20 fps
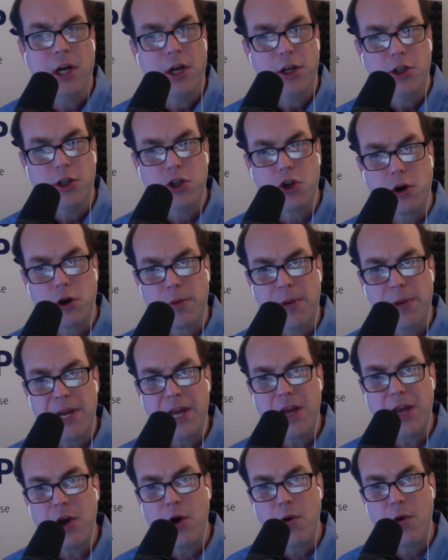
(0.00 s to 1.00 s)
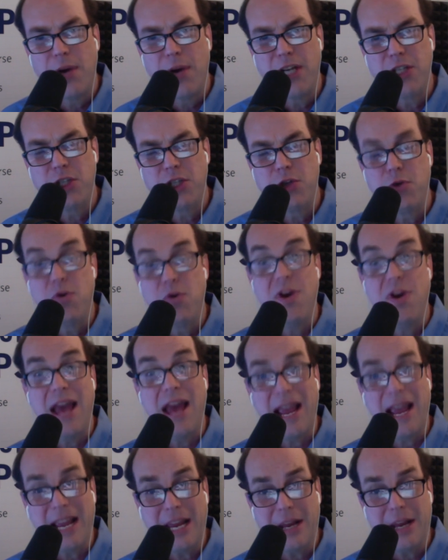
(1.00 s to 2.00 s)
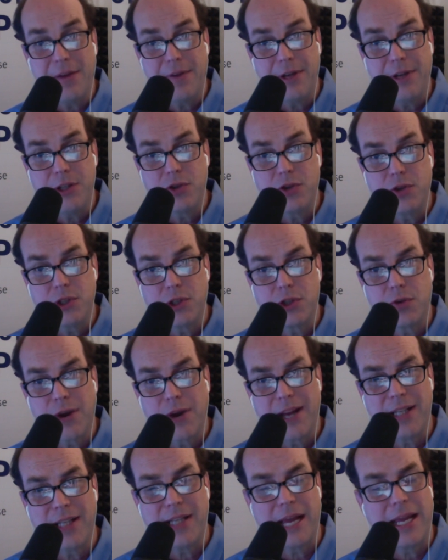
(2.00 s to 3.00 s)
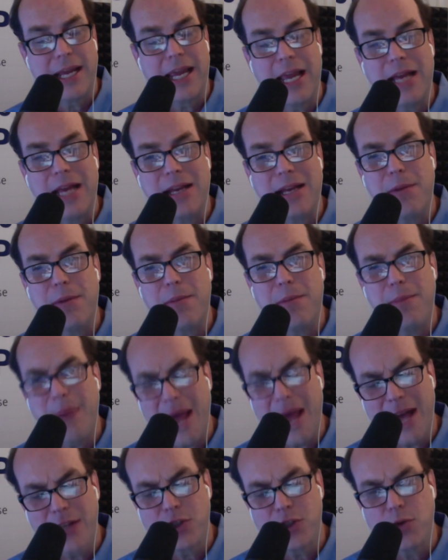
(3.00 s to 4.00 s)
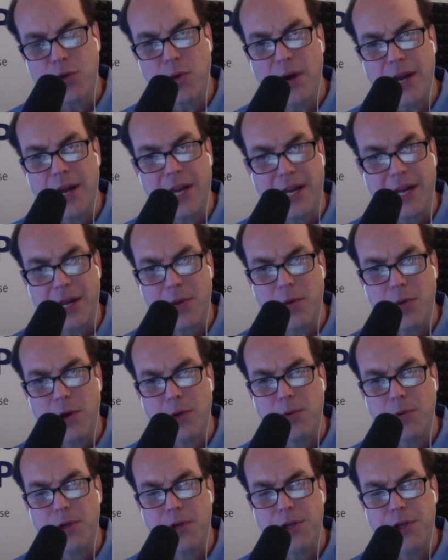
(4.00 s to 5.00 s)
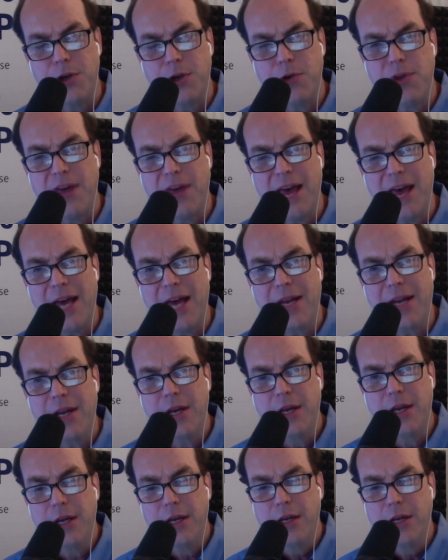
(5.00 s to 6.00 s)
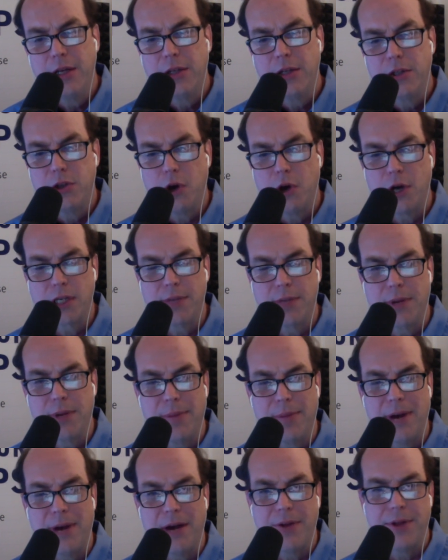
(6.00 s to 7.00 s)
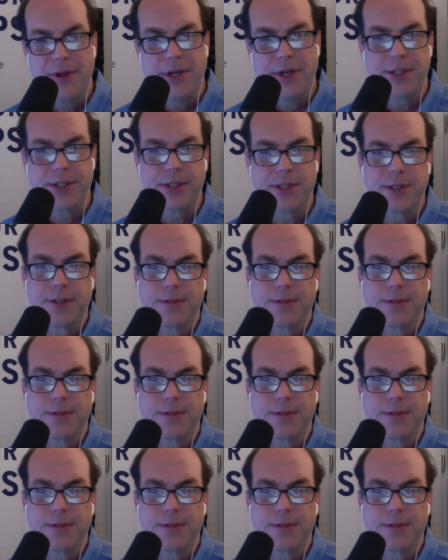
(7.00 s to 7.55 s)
Germany going to negative interest rates. I can't imagine why anyone would do that. Talk to me about this.